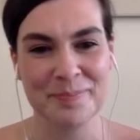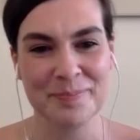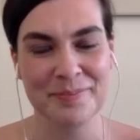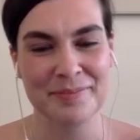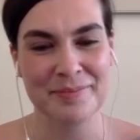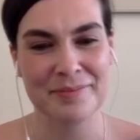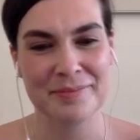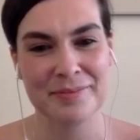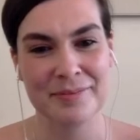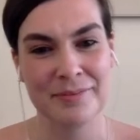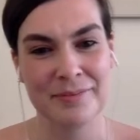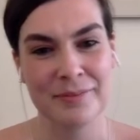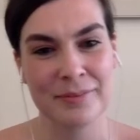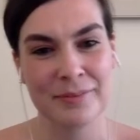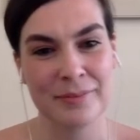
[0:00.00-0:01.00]

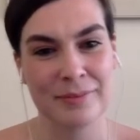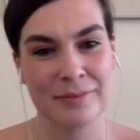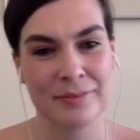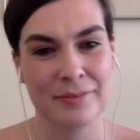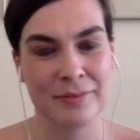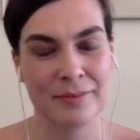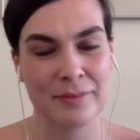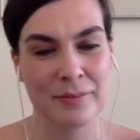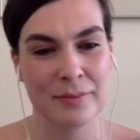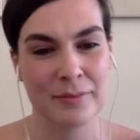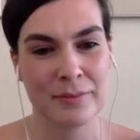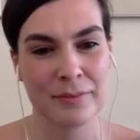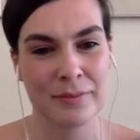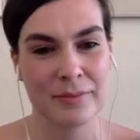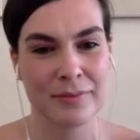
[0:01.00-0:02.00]

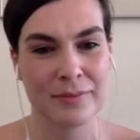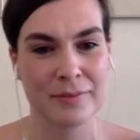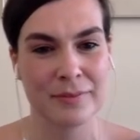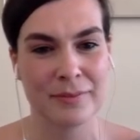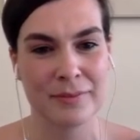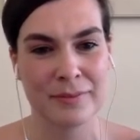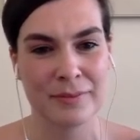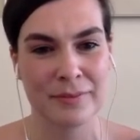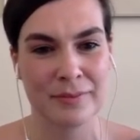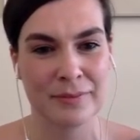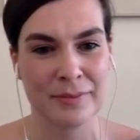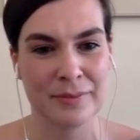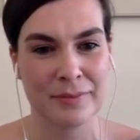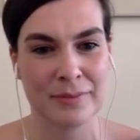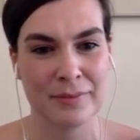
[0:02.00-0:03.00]

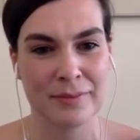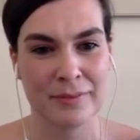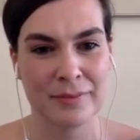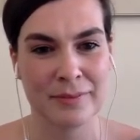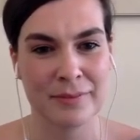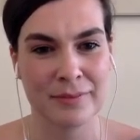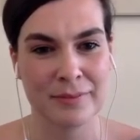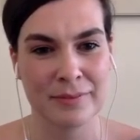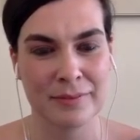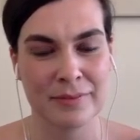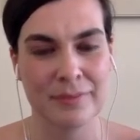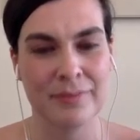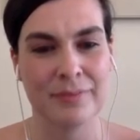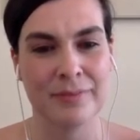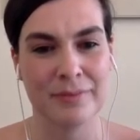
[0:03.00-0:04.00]

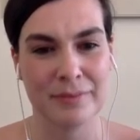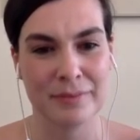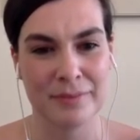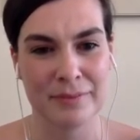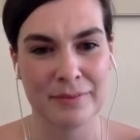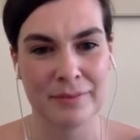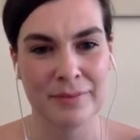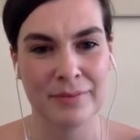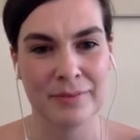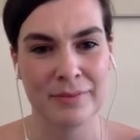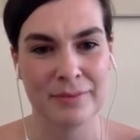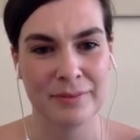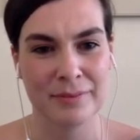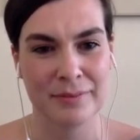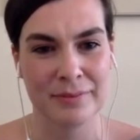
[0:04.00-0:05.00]

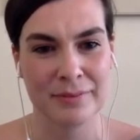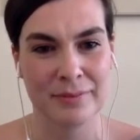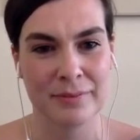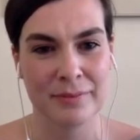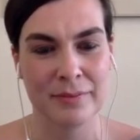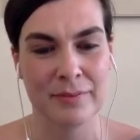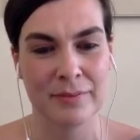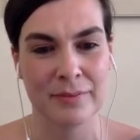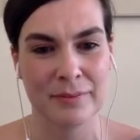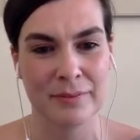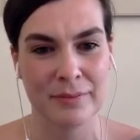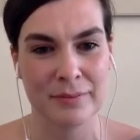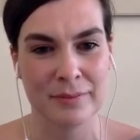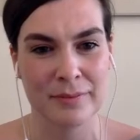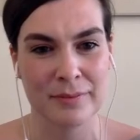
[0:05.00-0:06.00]
[no speech]